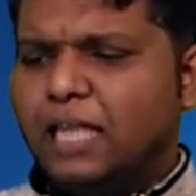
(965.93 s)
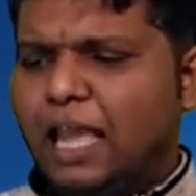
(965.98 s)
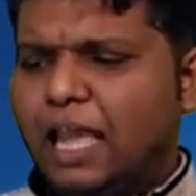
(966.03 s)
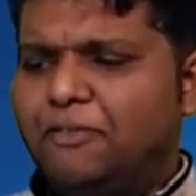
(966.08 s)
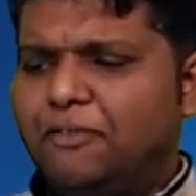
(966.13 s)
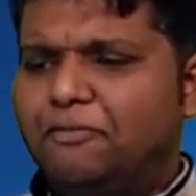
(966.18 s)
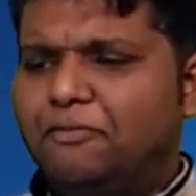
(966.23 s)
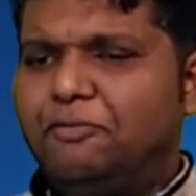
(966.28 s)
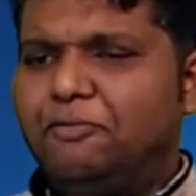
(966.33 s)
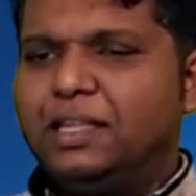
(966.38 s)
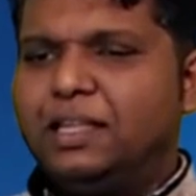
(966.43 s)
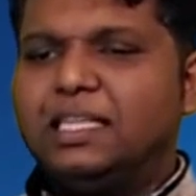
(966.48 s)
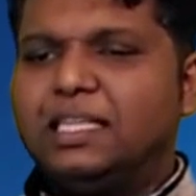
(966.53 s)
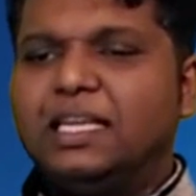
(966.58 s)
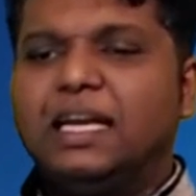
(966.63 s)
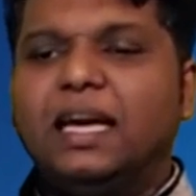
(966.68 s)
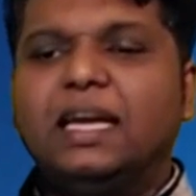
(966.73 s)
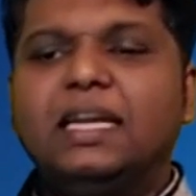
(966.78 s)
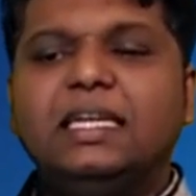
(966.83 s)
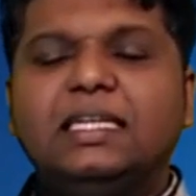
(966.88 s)

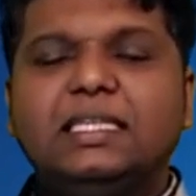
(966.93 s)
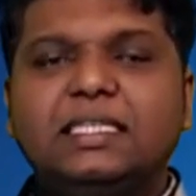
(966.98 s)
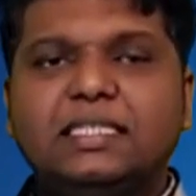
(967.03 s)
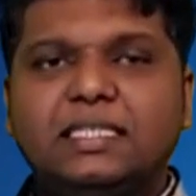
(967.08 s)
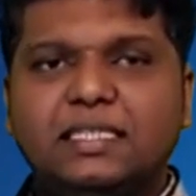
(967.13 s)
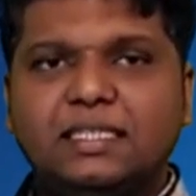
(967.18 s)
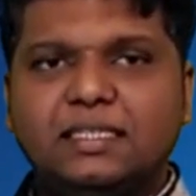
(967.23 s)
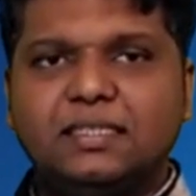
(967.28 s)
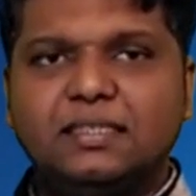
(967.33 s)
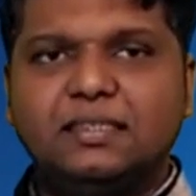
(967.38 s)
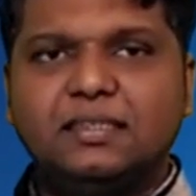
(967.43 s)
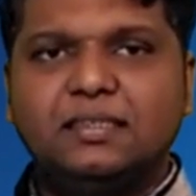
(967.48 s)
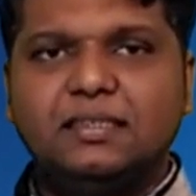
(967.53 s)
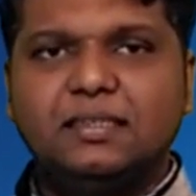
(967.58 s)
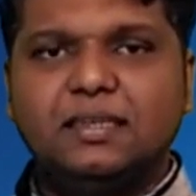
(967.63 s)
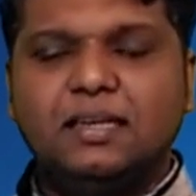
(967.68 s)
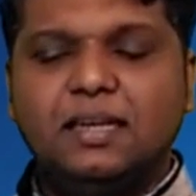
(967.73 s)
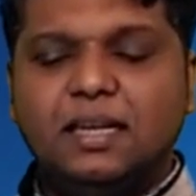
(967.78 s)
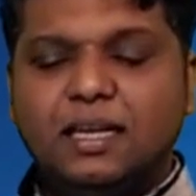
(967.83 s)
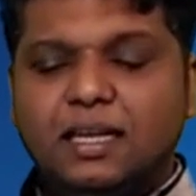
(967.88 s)
Everything are integers.
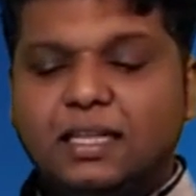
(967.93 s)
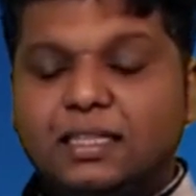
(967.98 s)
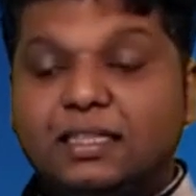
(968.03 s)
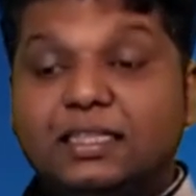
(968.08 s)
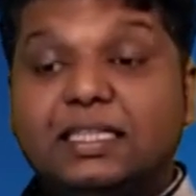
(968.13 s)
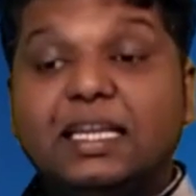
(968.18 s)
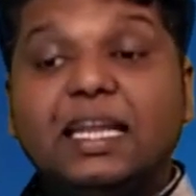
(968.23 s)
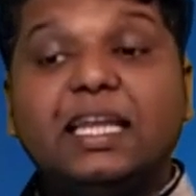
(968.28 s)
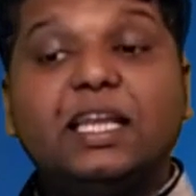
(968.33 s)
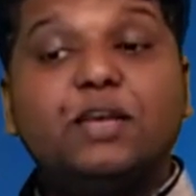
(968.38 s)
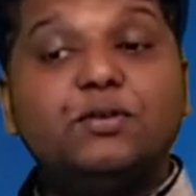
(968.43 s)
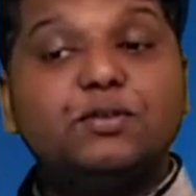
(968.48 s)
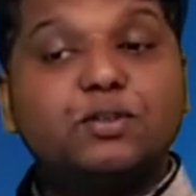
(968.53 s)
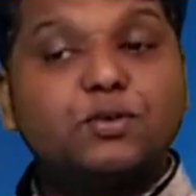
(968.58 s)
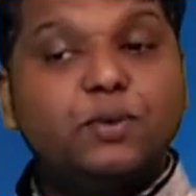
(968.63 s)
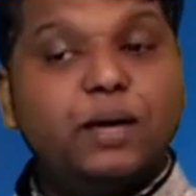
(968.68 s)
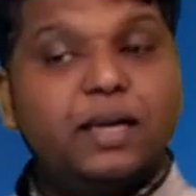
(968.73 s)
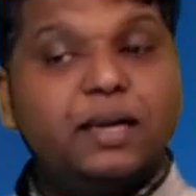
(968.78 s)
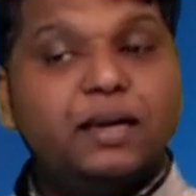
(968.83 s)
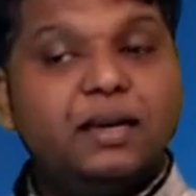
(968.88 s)
3q
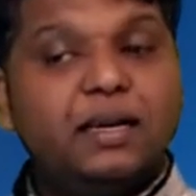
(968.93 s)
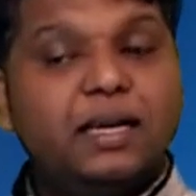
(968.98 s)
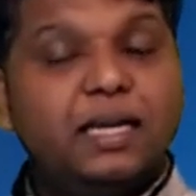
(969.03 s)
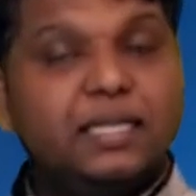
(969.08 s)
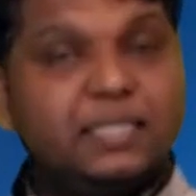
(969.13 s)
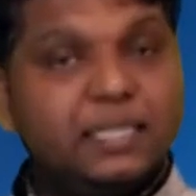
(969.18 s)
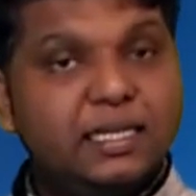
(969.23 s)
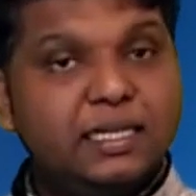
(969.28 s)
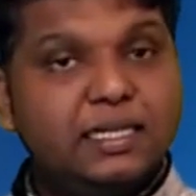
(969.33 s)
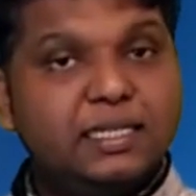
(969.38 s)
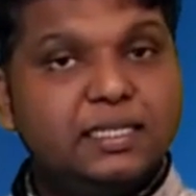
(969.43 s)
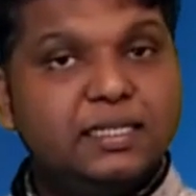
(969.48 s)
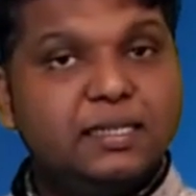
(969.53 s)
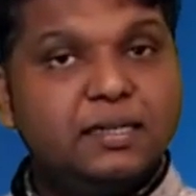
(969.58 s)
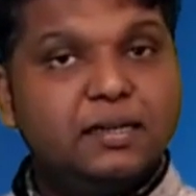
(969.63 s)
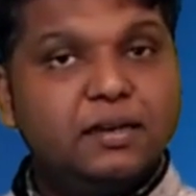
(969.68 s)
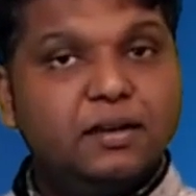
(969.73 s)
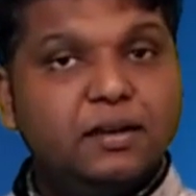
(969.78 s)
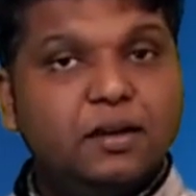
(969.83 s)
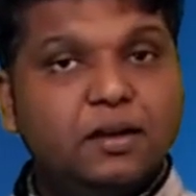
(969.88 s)
square, it's an integer.